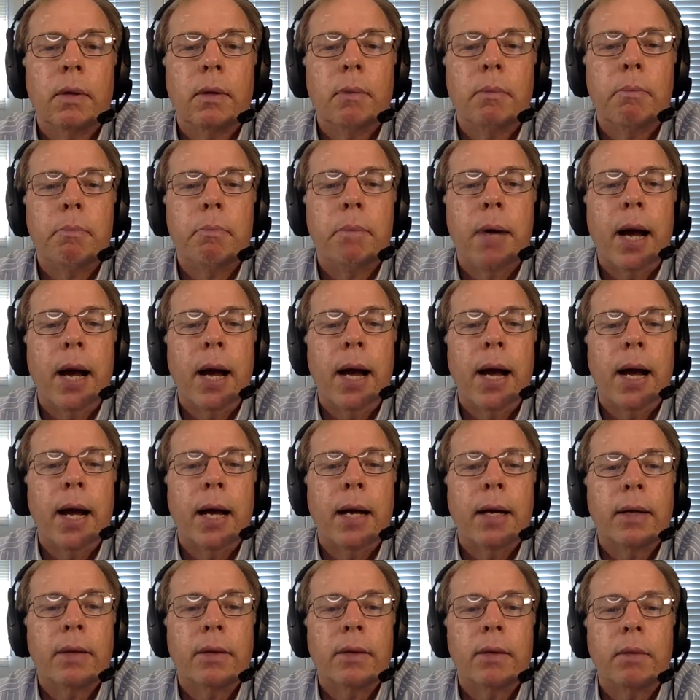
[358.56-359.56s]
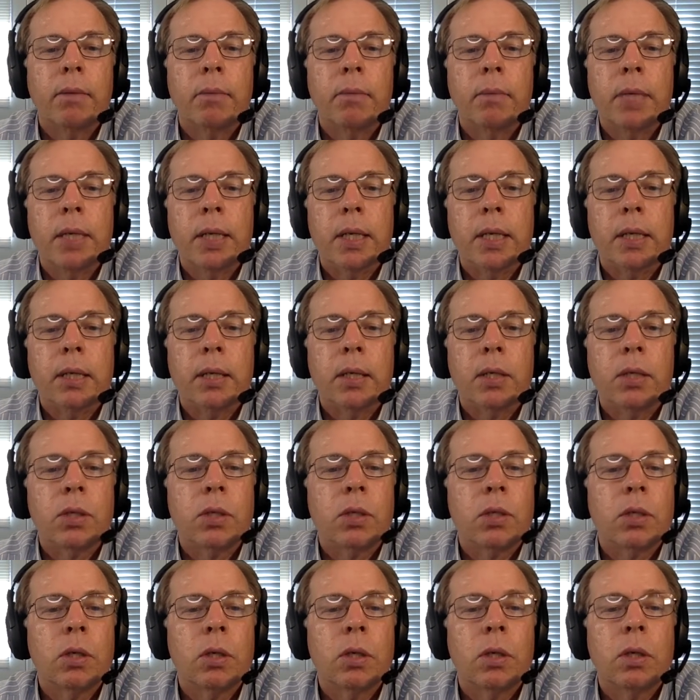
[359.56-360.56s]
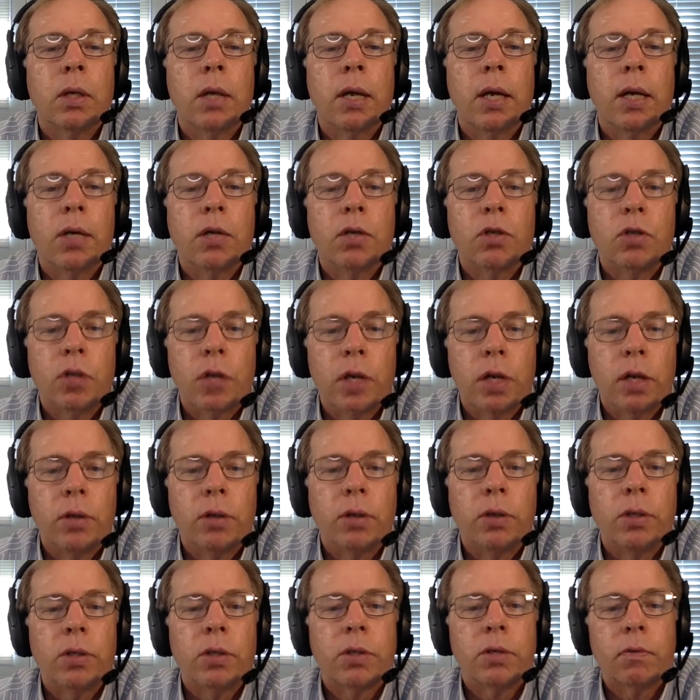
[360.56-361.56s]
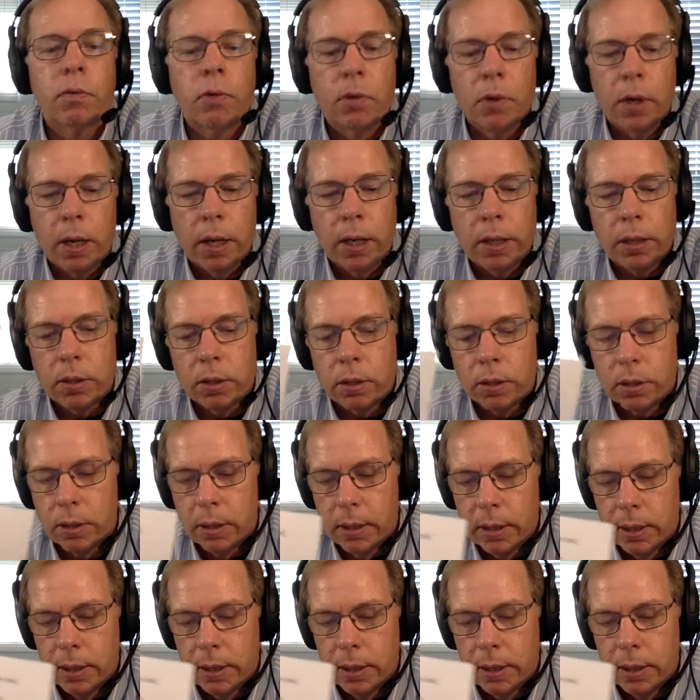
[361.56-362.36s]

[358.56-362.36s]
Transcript: by the meekness and gentleness of Christ.